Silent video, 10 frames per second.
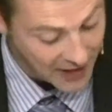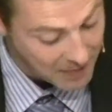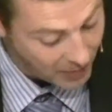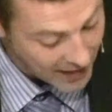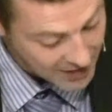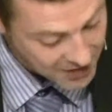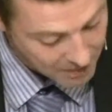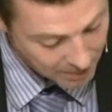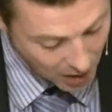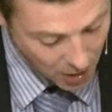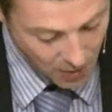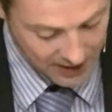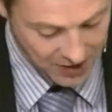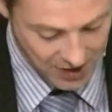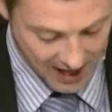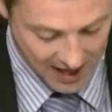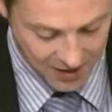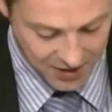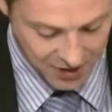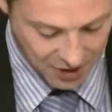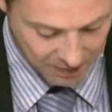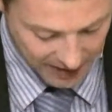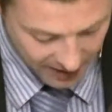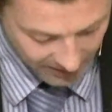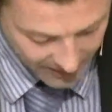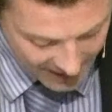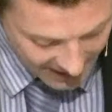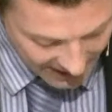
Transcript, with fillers: and he breaks the bow and he shatters the spear.